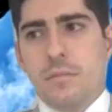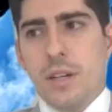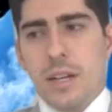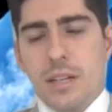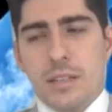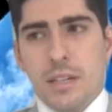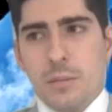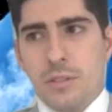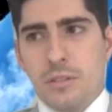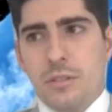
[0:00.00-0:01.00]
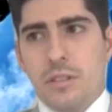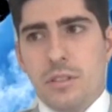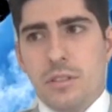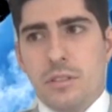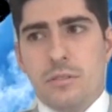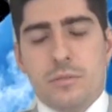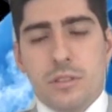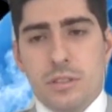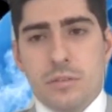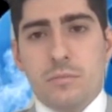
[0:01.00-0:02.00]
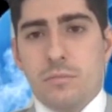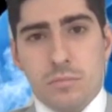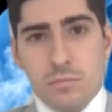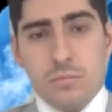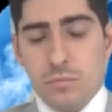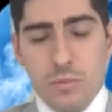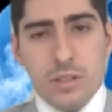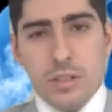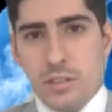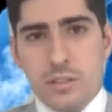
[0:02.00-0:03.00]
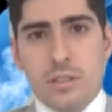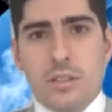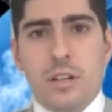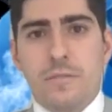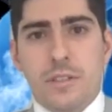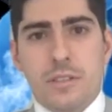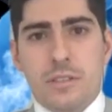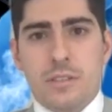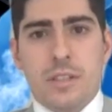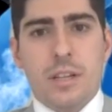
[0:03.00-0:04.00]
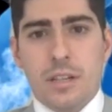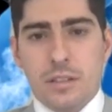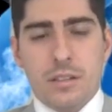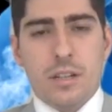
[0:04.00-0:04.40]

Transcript: I had the opportunity to really walk into an office and say, hey,